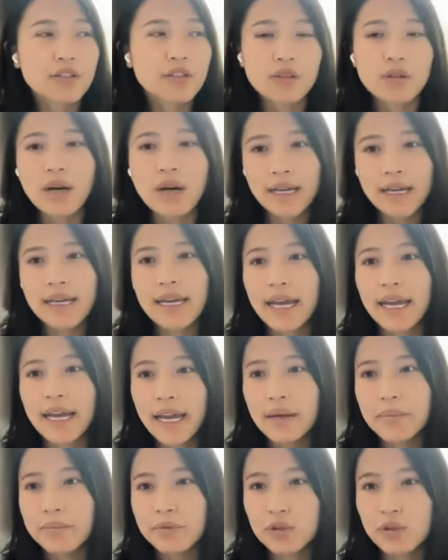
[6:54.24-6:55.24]
So I
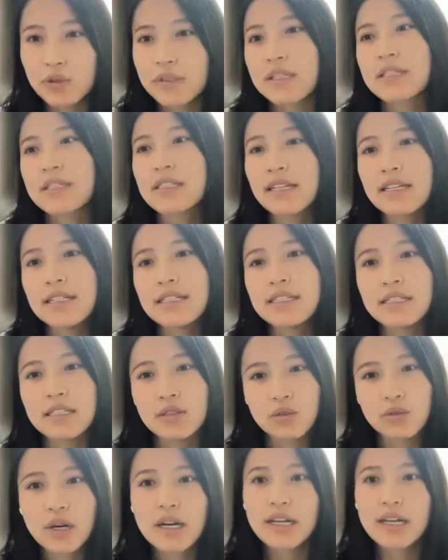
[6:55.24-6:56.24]
came to the States
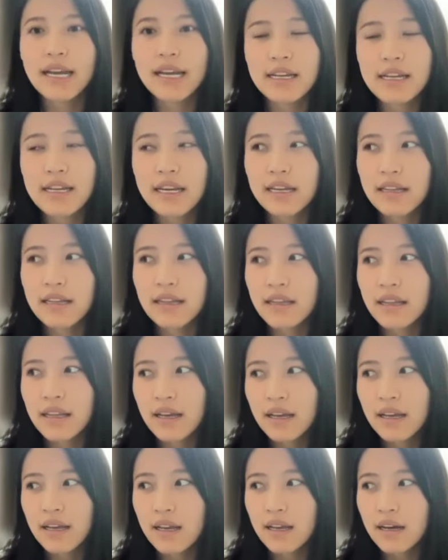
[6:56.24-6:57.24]
in 2018,
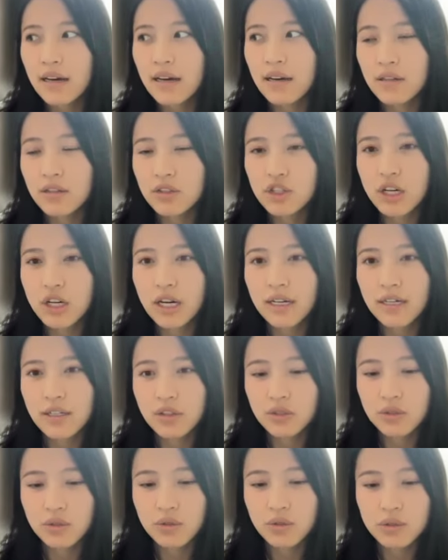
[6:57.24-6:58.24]

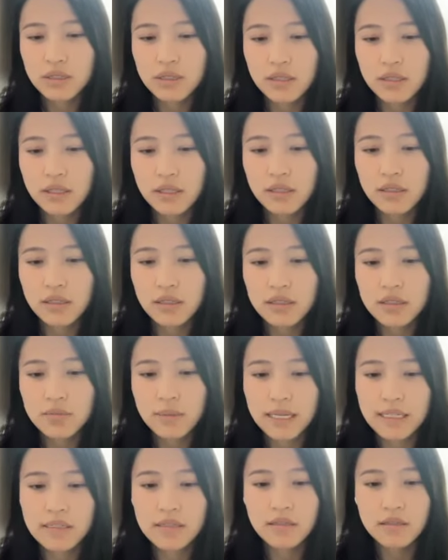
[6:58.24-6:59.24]
trying to study this
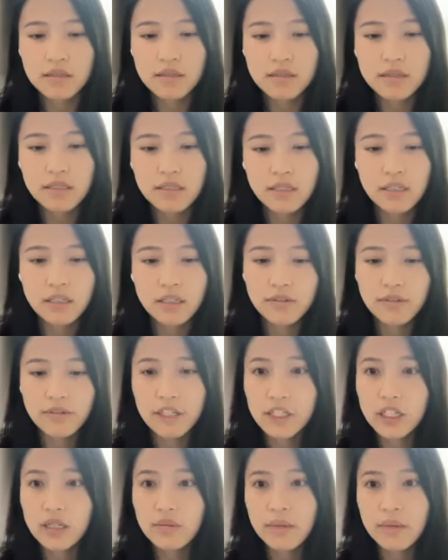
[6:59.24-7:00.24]
master's in
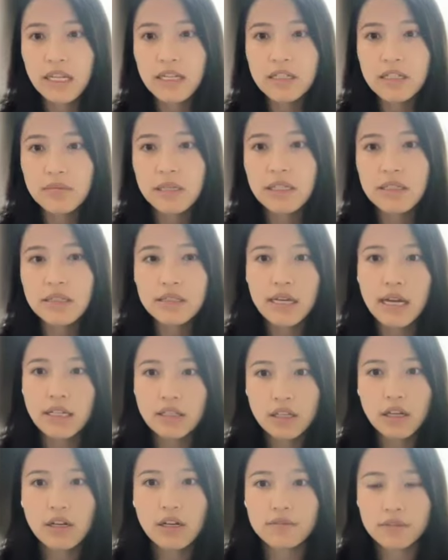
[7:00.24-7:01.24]
innovation and management
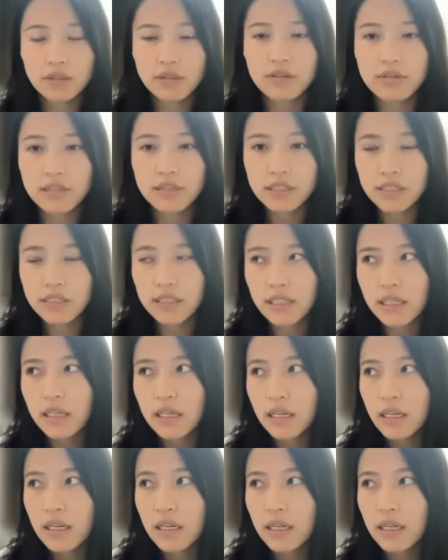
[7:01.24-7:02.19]
at Tufts University.